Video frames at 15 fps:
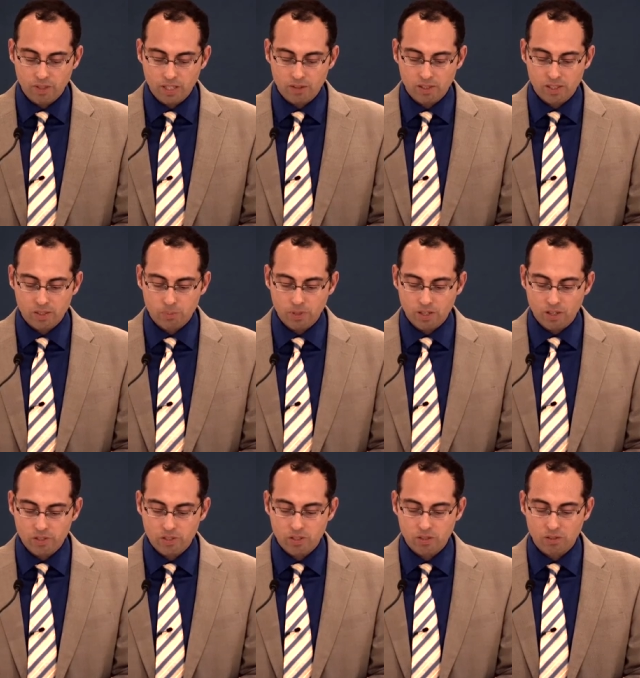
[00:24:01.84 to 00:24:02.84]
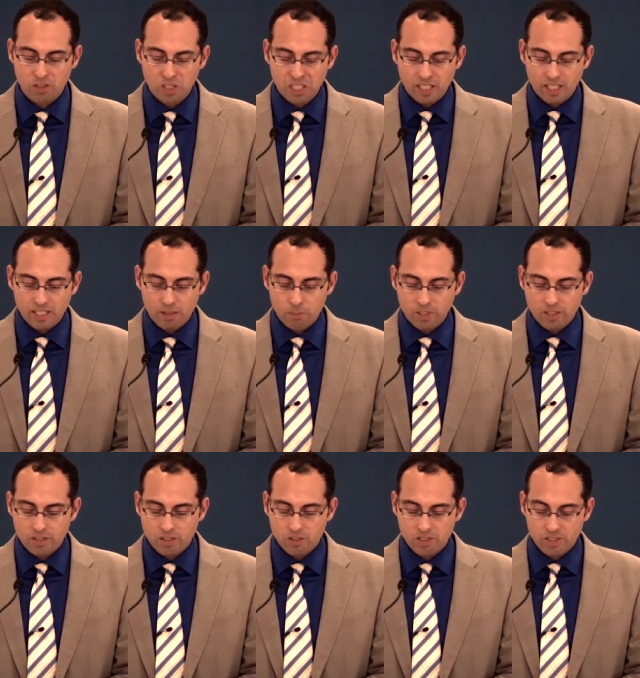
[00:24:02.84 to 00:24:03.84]
veterans, but also in the
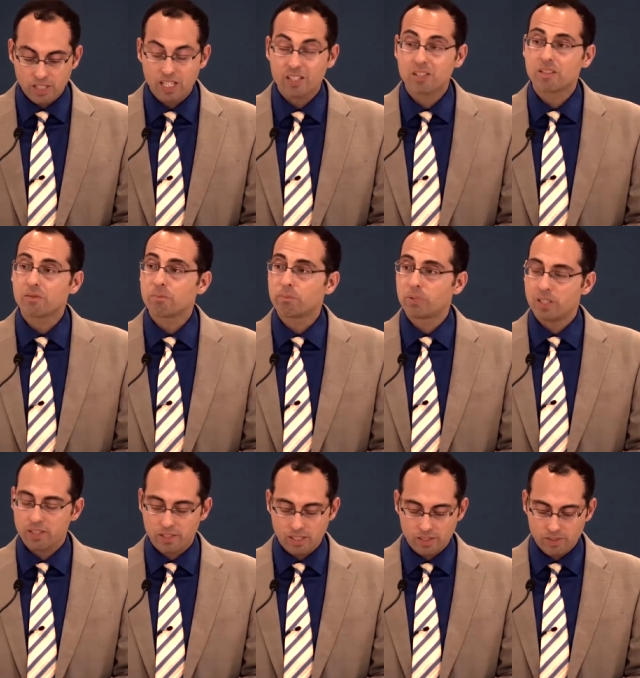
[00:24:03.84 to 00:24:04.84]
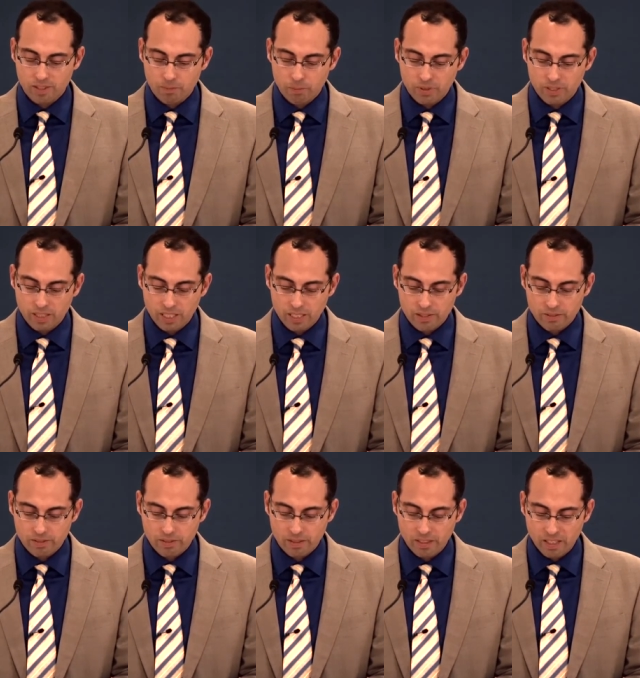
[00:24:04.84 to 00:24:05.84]
militarization of prisons and
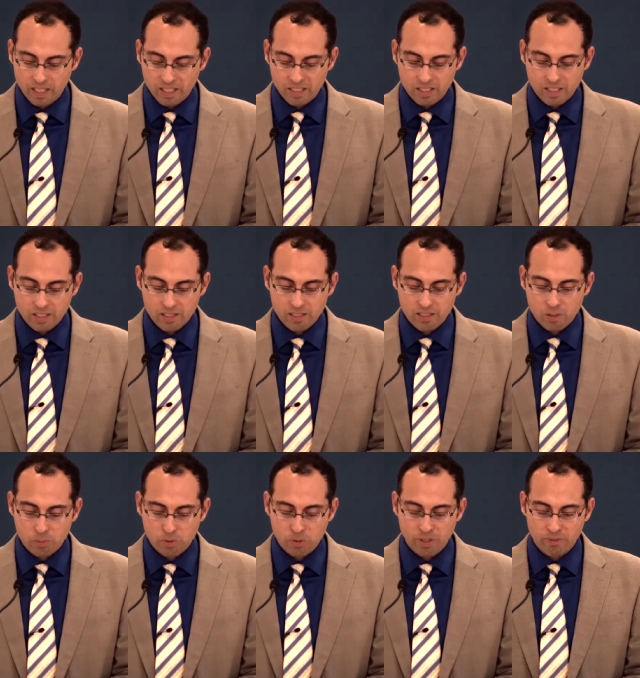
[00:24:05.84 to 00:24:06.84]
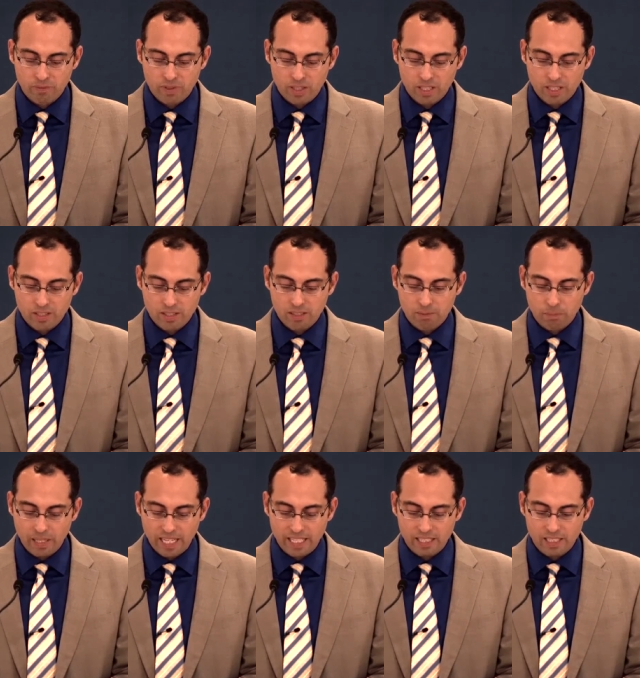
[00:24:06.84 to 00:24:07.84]
police. The distance between Ferguson and
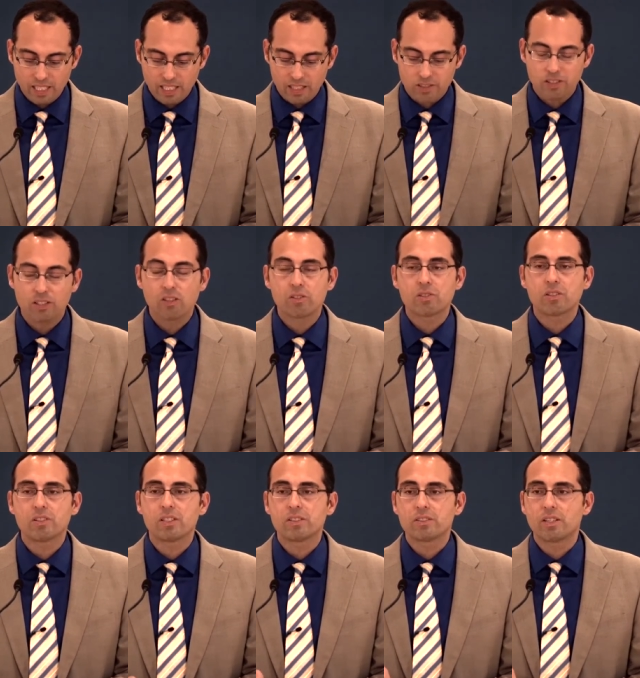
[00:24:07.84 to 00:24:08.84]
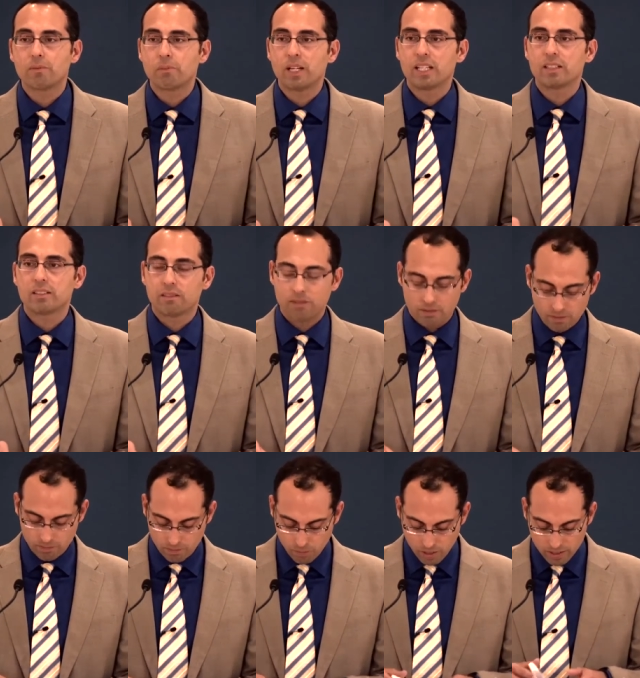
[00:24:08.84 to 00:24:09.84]
Baghdad is closer than some might
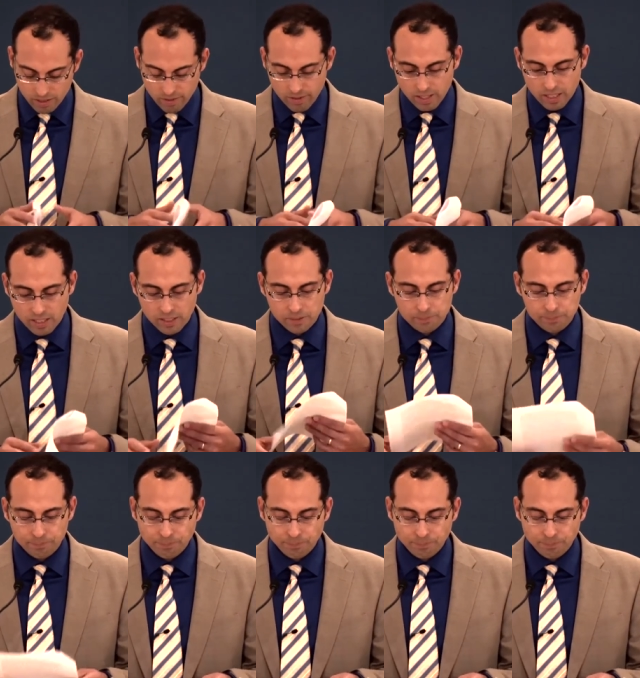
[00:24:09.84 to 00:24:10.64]
want to think.